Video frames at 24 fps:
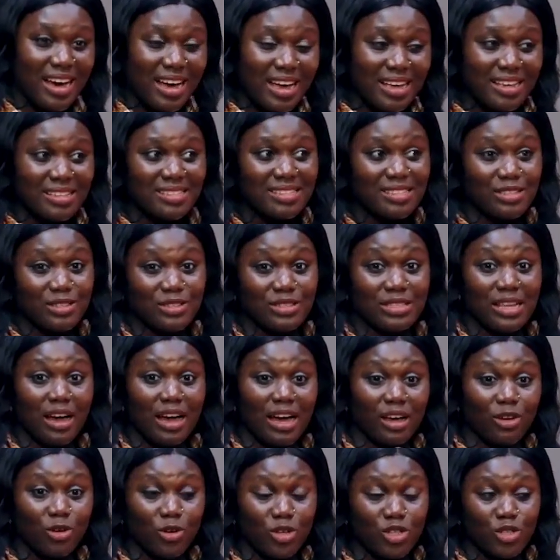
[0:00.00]
Cars that
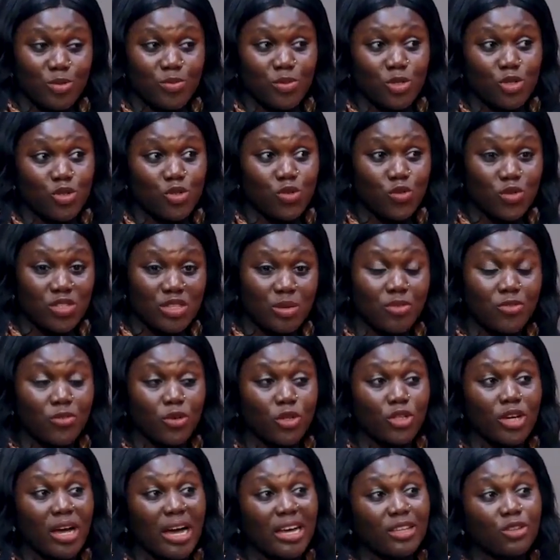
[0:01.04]
are going to be suitable
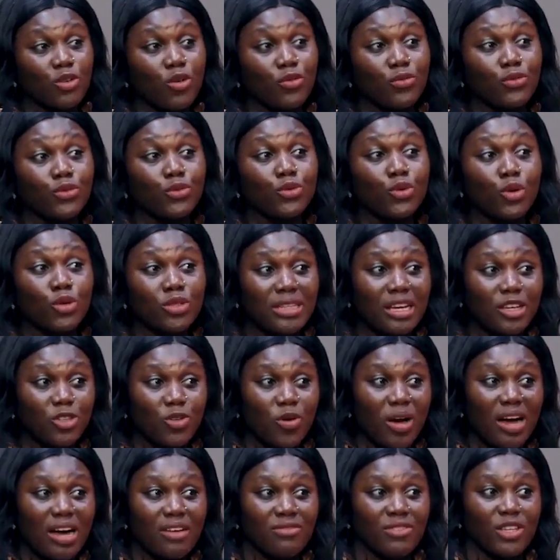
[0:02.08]
for the kind of road that
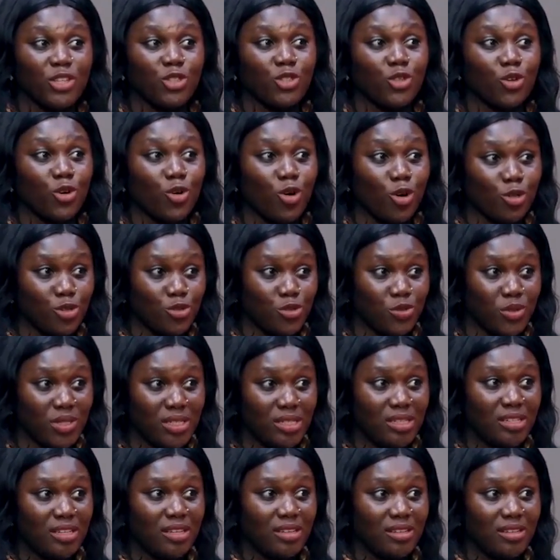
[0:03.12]
you have in your country.